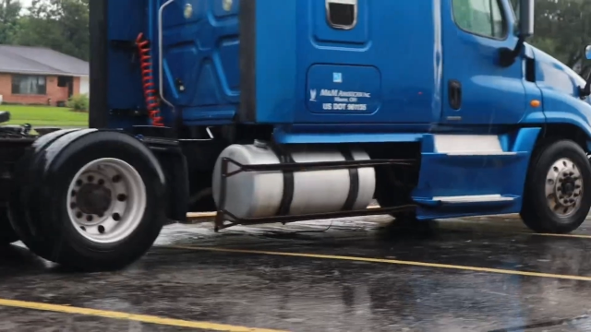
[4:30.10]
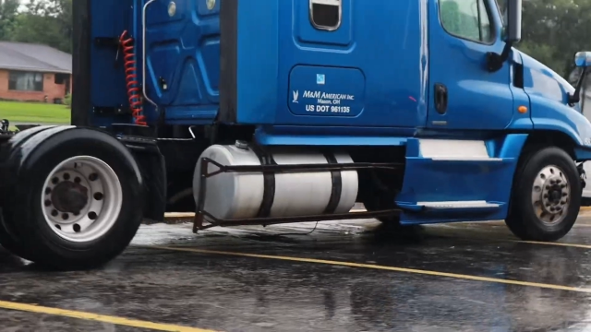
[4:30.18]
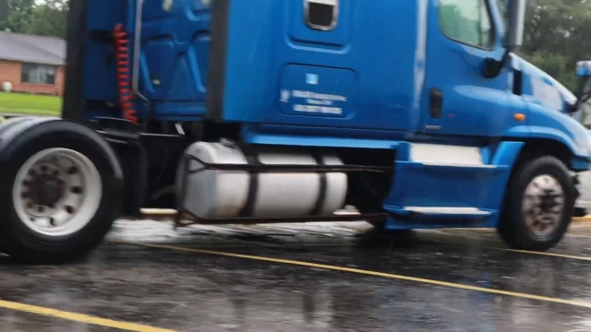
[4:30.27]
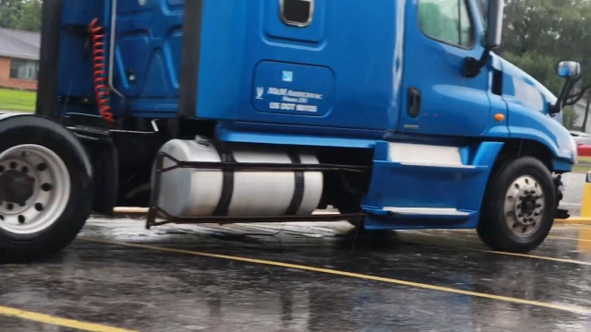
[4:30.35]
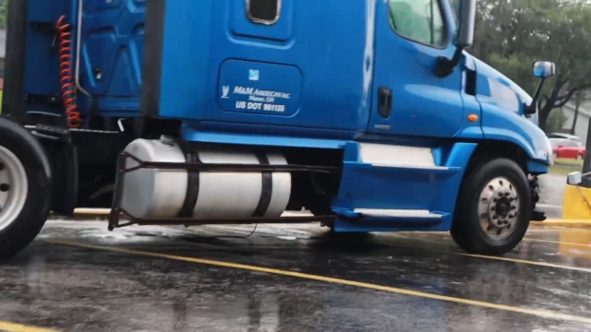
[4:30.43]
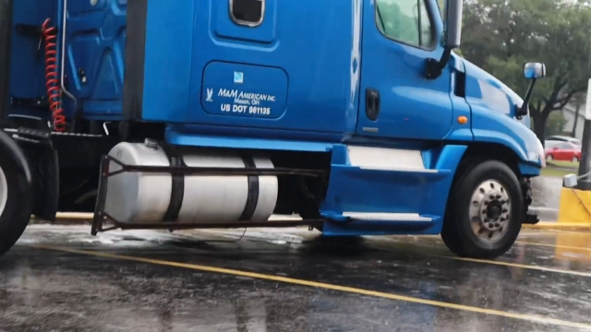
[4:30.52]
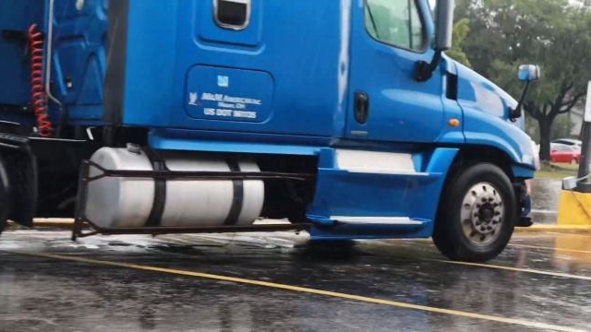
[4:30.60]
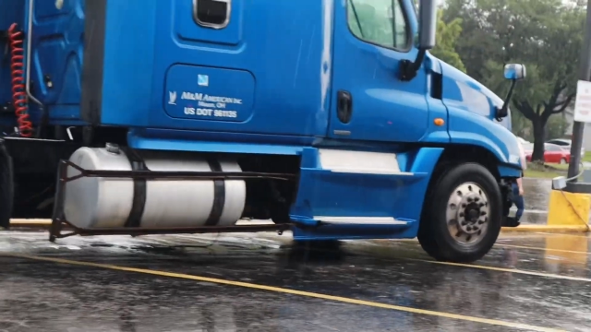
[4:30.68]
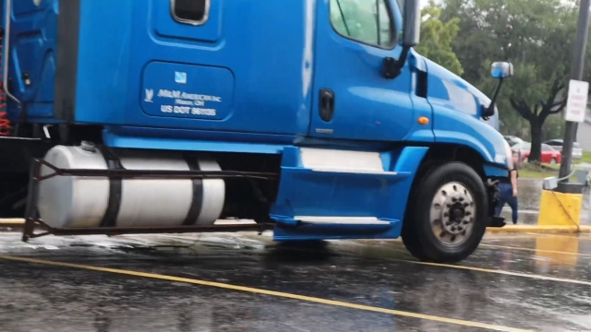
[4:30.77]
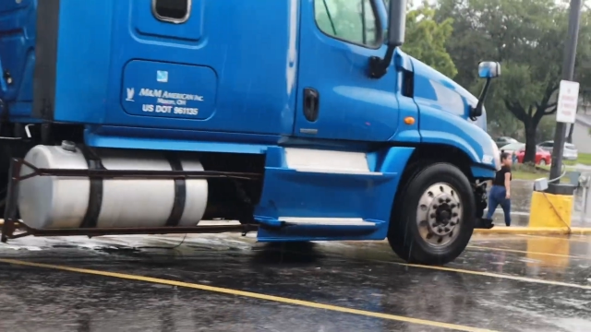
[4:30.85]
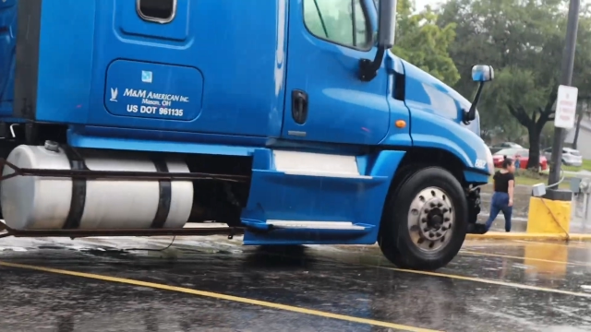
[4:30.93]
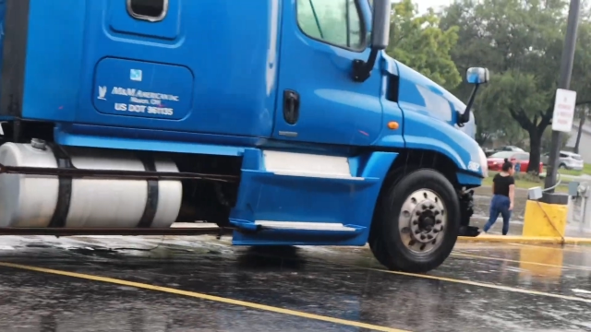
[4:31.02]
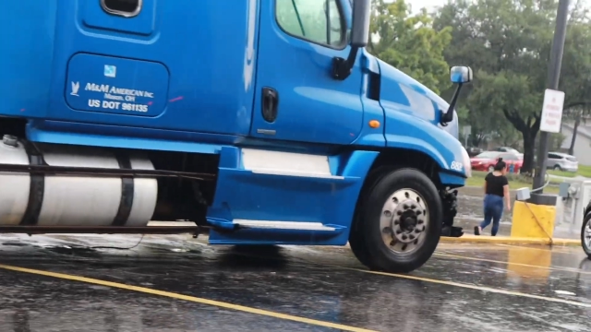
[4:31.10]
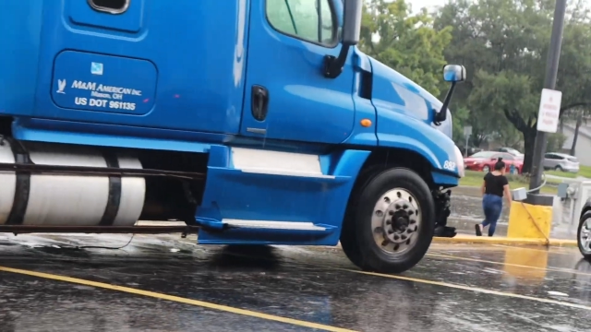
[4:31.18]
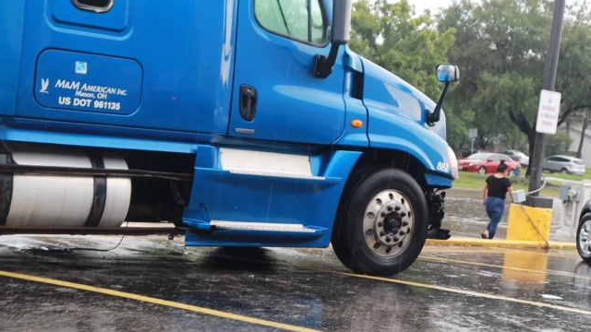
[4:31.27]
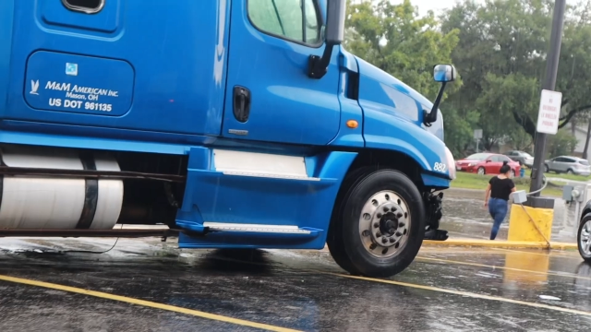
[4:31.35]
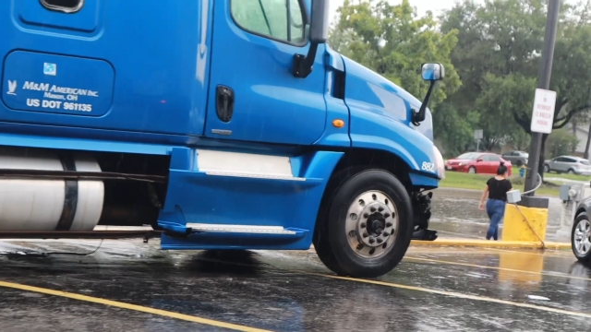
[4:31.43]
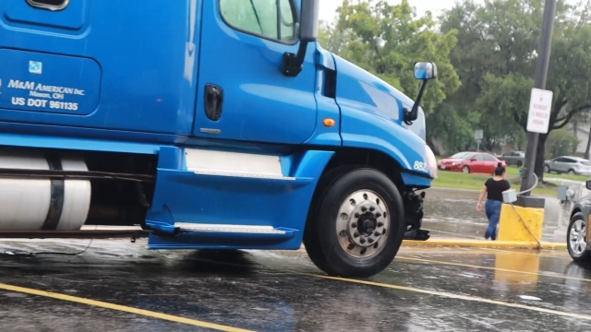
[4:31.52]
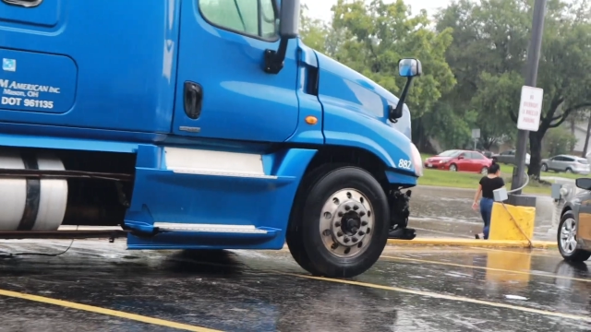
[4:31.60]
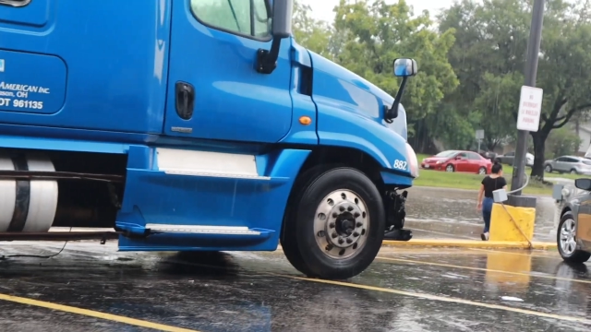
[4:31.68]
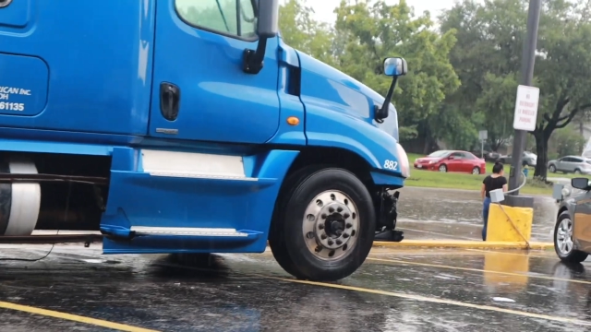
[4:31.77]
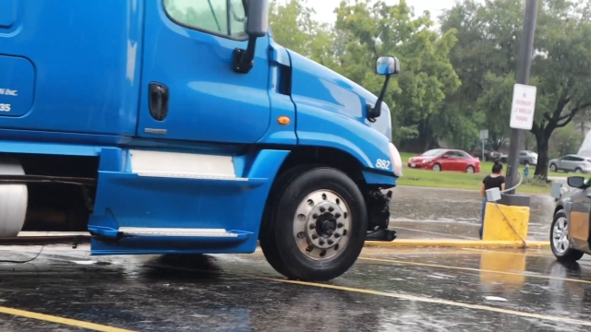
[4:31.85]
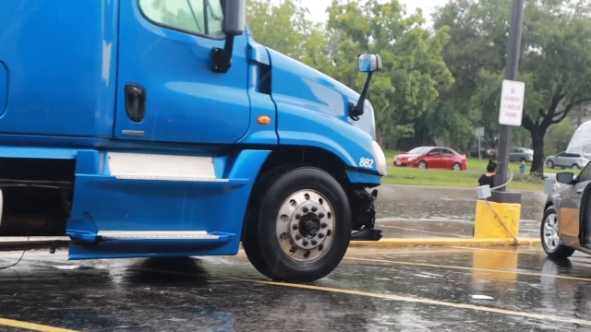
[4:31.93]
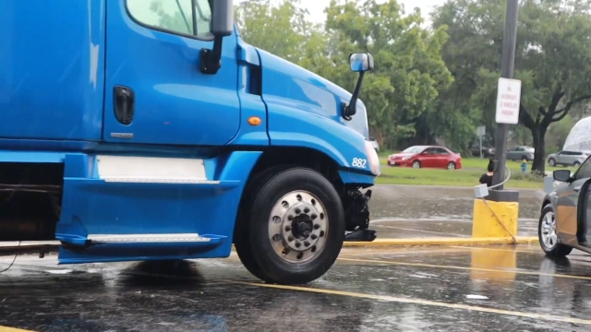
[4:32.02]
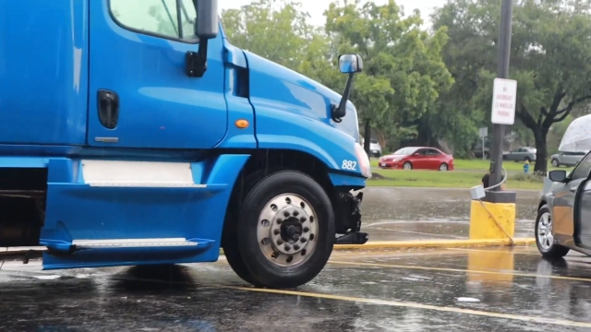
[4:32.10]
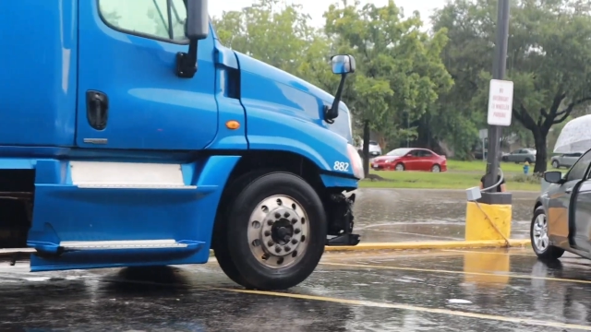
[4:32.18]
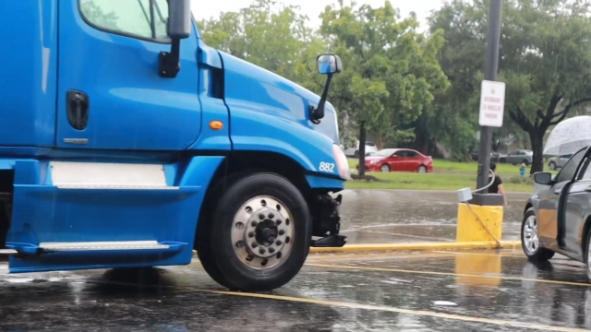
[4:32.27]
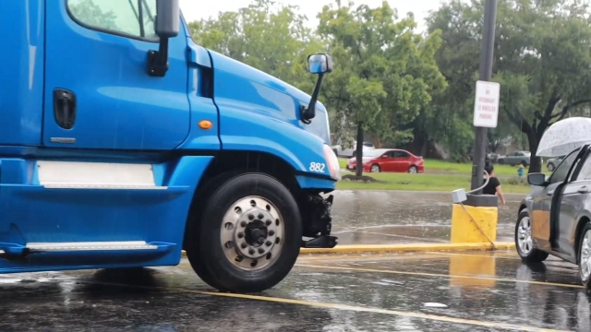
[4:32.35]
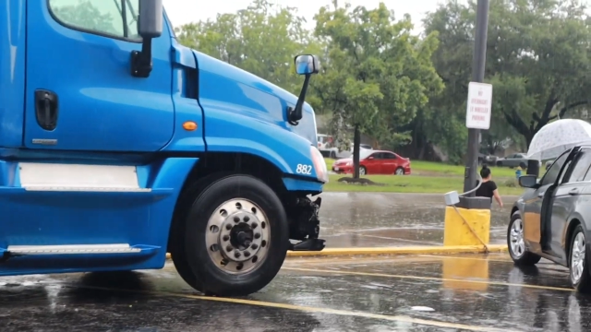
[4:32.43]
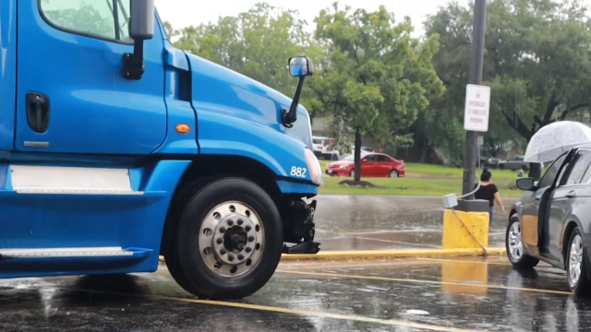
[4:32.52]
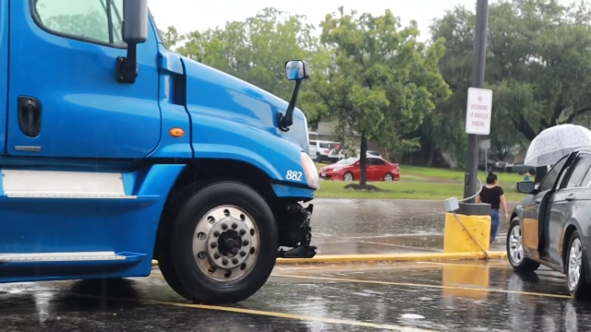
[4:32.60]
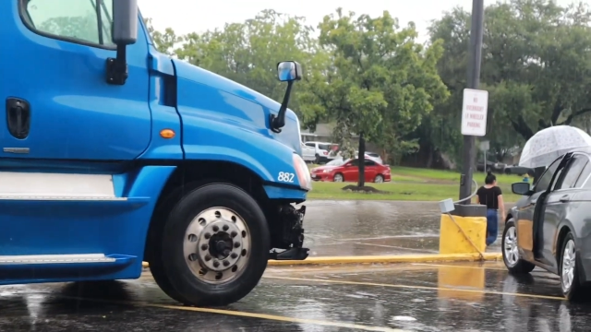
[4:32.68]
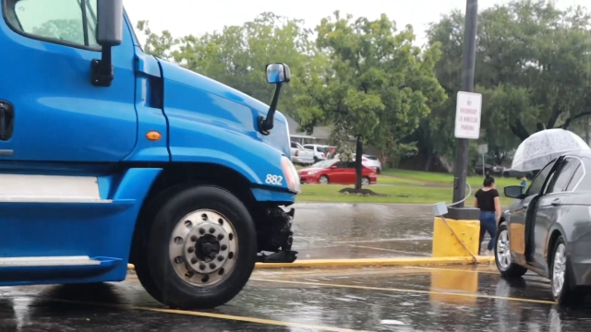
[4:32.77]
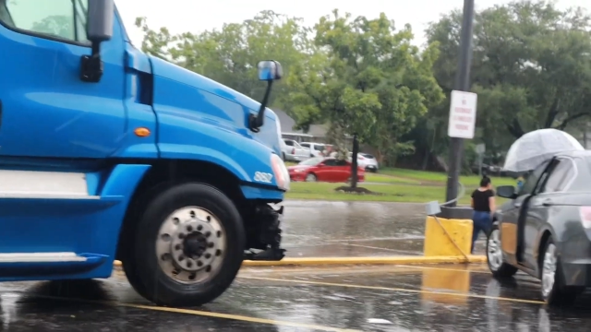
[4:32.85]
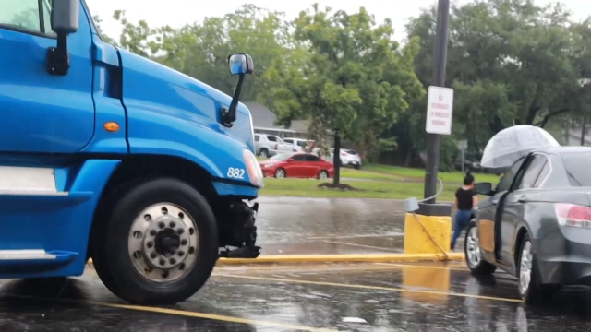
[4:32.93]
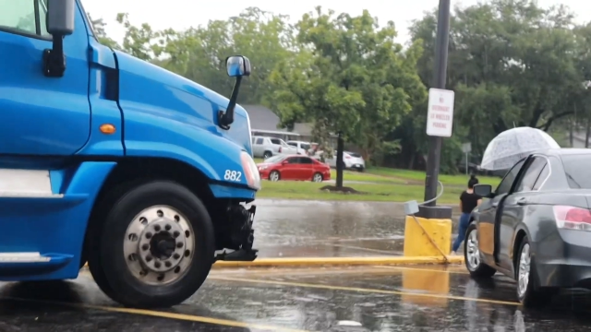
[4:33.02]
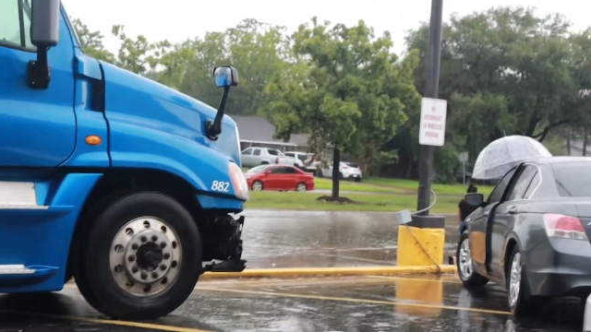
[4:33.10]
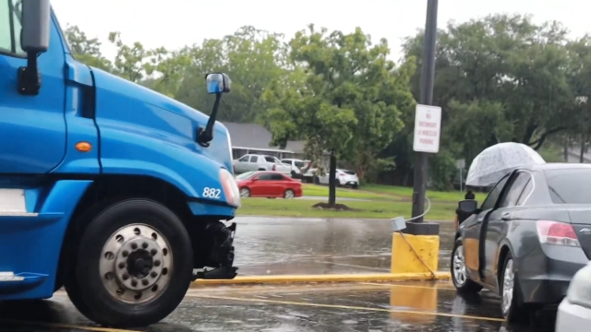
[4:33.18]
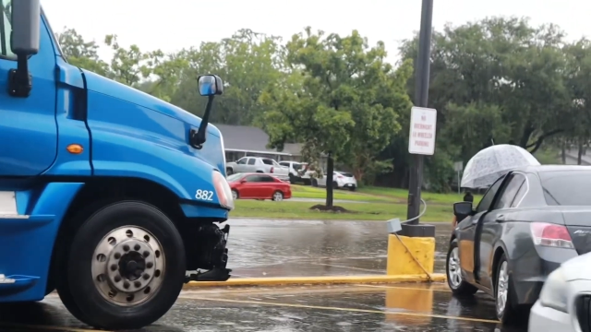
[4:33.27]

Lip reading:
(no speaker visible)